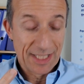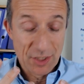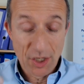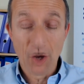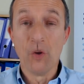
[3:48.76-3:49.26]

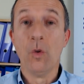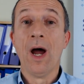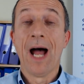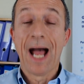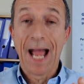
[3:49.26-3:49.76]
know
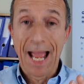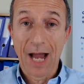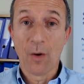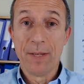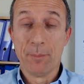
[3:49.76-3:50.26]

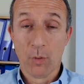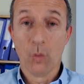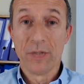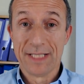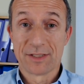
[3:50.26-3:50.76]
how
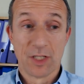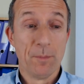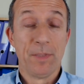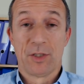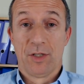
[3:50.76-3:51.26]
important it is to
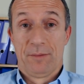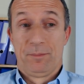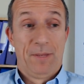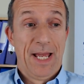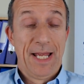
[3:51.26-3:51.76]
them,
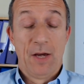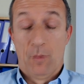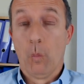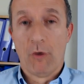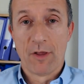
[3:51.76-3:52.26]

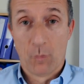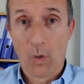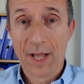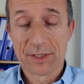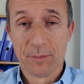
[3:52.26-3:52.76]
or rather
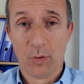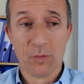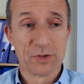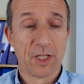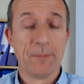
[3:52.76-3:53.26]
why it's
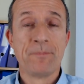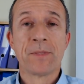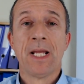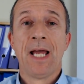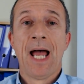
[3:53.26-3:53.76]
important to them,
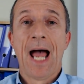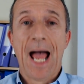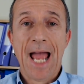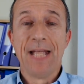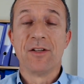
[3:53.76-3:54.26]

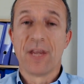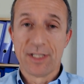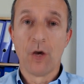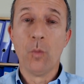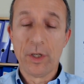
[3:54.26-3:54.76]
and they
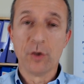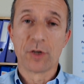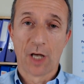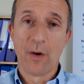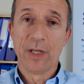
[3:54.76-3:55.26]
know where you're
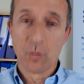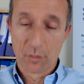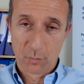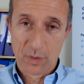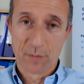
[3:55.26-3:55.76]
going
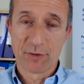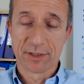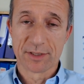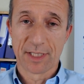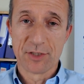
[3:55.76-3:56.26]
with the
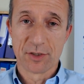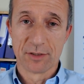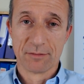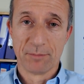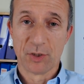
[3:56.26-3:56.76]
presentation
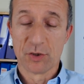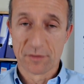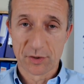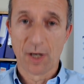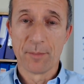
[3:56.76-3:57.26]
because you've
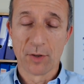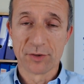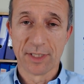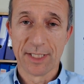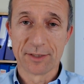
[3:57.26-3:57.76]

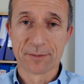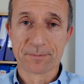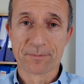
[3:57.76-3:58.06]
signposted it.